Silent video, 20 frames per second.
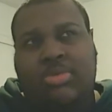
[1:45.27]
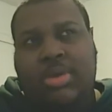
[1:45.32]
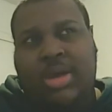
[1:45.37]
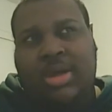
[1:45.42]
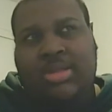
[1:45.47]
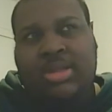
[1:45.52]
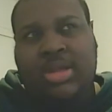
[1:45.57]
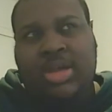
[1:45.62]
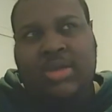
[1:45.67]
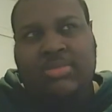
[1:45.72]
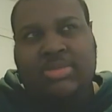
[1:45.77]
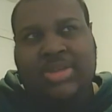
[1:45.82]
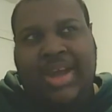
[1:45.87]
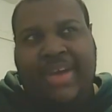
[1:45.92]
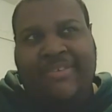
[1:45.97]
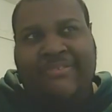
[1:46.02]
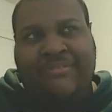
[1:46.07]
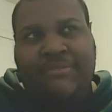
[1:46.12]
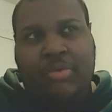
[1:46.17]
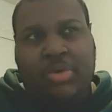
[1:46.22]
I think it was
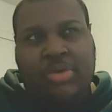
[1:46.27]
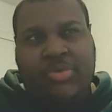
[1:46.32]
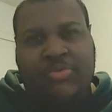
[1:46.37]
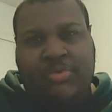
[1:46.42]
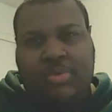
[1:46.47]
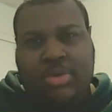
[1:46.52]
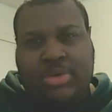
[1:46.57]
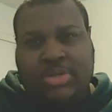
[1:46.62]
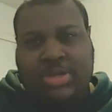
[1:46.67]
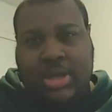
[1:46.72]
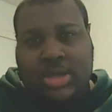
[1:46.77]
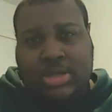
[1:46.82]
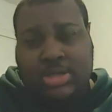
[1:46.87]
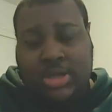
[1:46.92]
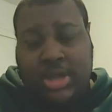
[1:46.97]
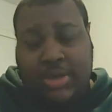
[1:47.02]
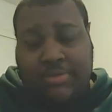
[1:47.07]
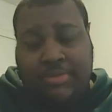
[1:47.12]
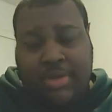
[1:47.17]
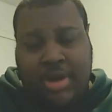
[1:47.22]
like 44
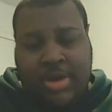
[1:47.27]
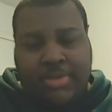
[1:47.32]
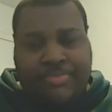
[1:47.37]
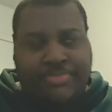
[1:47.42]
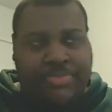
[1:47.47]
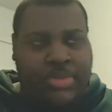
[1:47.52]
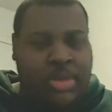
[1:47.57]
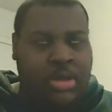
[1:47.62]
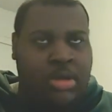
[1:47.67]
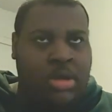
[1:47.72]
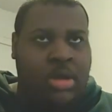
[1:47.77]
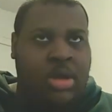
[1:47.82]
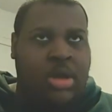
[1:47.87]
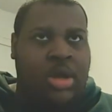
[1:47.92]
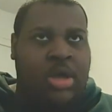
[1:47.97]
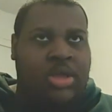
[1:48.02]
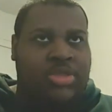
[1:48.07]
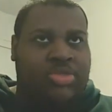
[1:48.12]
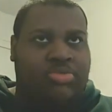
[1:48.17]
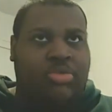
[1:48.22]
seconds left, right?
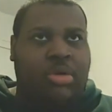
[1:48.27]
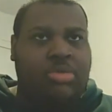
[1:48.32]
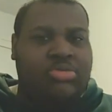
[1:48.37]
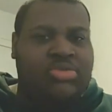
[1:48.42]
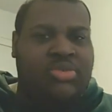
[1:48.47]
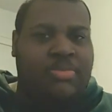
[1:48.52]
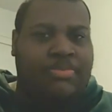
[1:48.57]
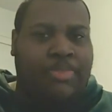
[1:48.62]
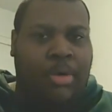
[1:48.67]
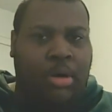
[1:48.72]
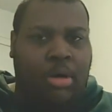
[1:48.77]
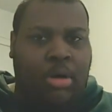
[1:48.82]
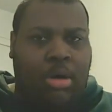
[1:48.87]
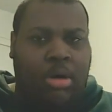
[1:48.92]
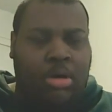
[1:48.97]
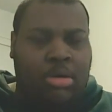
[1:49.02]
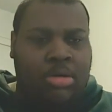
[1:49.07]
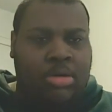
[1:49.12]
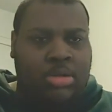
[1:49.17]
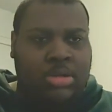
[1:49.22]
Throws the
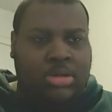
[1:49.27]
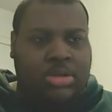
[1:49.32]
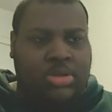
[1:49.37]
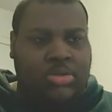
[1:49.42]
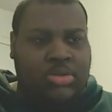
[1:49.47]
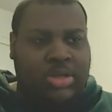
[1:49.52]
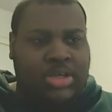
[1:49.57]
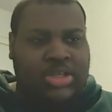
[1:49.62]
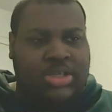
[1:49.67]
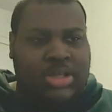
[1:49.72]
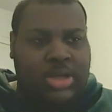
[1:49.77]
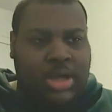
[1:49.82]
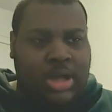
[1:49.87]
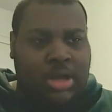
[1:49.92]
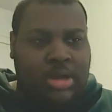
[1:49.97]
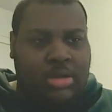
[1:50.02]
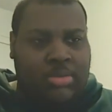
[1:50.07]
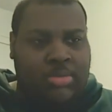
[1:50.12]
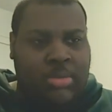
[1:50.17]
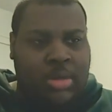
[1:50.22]
ball to this
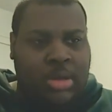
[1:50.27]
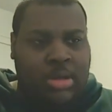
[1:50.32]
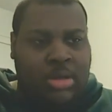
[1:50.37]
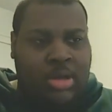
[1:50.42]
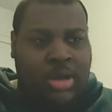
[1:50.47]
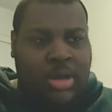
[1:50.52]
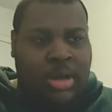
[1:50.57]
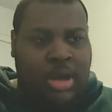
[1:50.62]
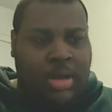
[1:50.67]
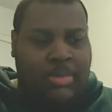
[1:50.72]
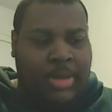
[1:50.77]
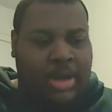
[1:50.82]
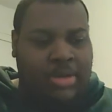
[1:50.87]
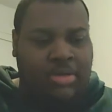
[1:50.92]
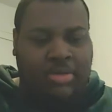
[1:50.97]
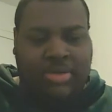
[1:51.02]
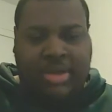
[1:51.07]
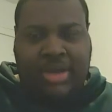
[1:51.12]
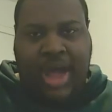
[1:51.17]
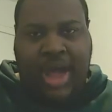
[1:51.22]
nigga. I
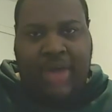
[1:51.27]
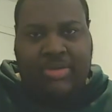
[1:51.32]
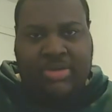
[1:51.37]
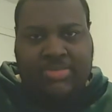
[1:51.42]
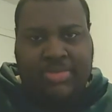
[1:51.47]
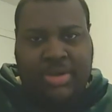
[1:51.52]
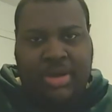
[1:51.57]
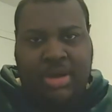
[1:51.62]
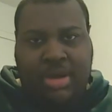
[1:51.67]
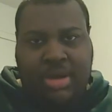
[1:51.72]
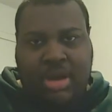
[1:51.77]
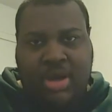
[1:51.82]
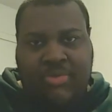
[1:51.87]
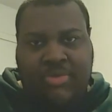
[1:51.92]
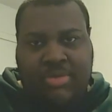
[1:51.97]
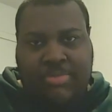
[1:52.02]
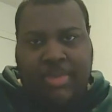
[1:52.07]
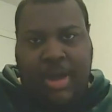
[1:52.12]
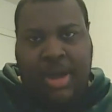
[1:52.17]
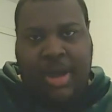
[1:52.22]
know the guy was being
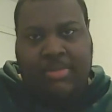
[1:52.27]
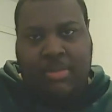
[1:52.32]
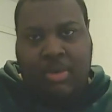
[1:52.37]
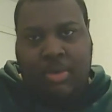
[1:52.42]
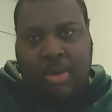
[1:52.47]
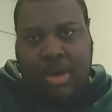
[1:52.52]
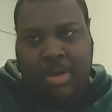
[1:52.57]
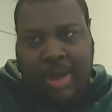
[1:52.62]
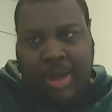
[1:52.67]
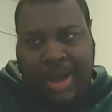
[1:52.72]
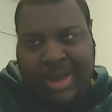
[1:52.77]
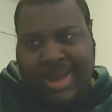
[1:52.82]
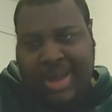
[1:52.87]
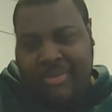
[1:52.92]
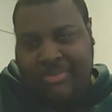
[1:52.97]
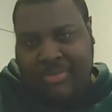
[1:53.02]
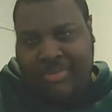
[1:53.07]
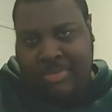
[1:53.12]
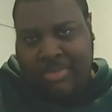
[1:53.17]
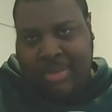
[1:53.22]
covered by Moore. I
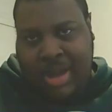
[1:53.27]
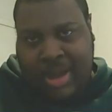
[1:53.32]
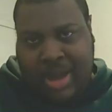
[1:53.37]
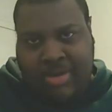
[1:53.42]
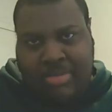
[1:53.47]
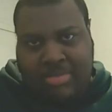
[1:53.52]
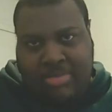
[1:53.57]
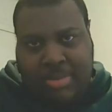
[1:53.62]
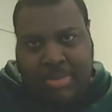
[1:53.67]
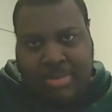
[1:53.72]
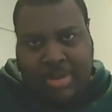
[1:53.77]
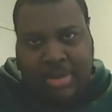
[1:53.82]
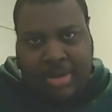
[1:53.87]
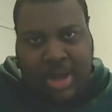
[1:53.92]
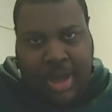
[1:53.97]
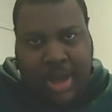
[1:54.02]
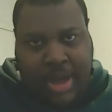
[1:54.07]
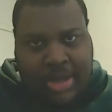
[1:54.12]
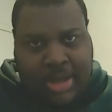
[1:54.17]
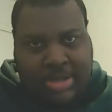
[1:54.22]
can't remember the
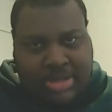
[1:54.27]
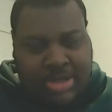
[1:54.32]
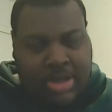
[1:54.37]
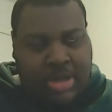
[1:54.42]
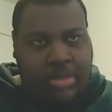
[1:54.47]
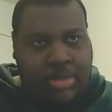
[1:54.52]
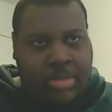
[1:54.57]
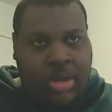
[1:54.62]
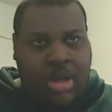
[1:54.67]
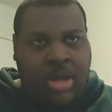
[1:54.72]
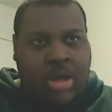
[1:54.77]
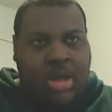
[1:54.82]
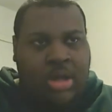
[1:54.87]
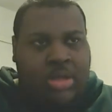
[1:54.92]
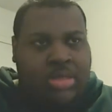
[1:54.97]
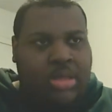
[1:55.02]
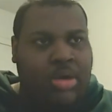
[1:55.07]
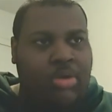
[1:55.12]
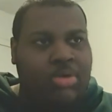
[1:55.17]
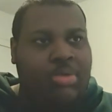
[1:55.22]
guy's name.
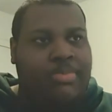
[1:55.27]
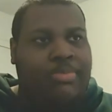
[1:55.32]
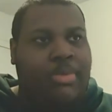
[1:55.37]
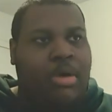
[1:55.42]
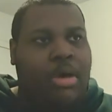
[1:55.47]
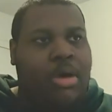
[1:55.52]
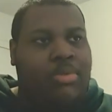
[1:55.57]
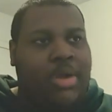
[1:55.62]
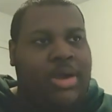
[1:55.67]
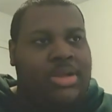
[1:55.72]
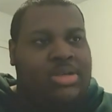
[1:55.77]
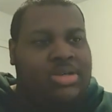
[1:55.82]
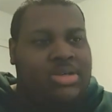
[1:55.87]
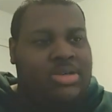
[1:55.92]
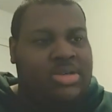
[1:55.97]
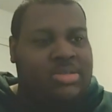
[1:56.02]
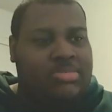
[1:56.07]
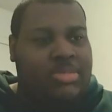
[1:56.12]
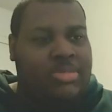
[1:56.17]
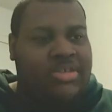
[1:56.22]
Throw the ball right to
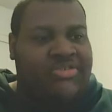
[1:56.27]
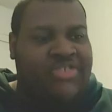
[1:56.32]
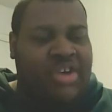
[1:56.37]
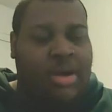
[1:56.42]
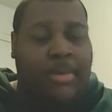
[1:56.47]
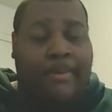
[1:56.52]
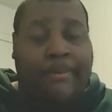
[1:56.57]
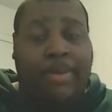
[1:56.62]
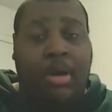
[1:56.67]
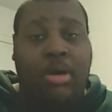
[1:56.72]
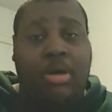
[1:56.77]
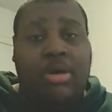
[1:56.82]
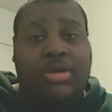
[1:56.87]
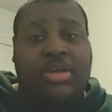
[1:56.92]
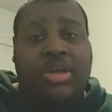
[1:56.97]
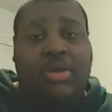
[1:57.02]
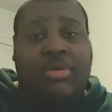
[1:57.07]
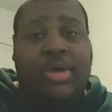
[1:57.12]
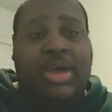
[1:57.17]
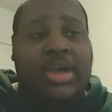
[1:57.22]
this motherfucker. Ball in
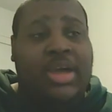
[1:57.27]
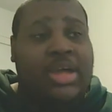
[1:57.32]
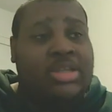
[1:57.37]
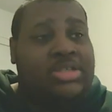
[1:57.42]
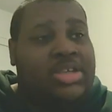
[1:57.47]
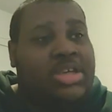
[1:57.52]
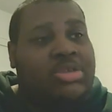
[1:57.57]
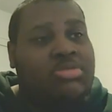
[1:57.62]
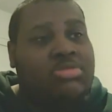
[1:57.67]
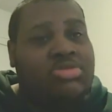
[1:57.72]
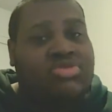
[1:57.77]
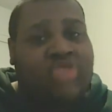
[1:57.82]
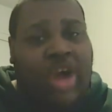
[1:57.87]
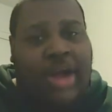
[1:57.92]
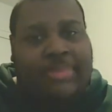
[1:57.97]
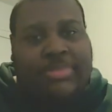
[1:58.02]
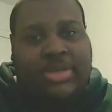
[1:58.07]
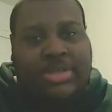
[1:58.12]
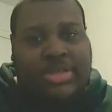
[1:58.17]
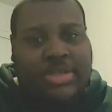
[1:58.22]
your hands and you
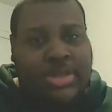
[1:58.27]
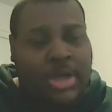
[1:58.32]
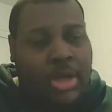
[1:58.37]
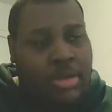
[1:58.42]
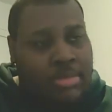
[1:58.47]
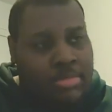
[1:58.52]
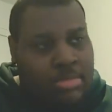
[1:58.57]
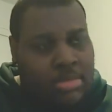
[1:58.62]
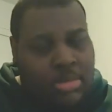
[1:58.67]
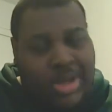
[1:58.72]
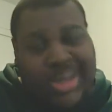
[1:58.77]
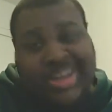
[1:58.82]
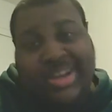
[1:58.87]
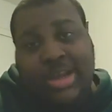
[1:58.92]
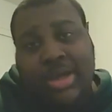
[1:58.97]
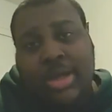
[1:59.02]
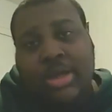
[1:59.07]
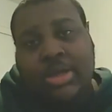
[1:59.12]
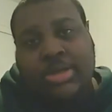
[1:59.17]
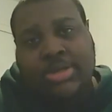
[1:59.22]
drop the shit in
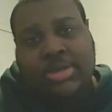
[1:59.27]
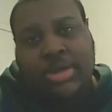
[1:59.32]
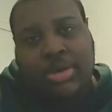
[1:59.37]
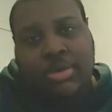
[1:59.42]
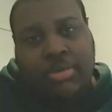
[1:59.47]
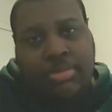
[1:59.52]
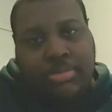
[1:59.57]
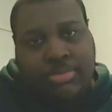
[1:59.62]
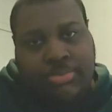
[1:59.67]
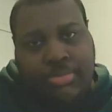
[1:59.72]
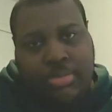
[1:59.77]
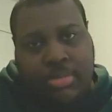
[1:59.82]
the end zone.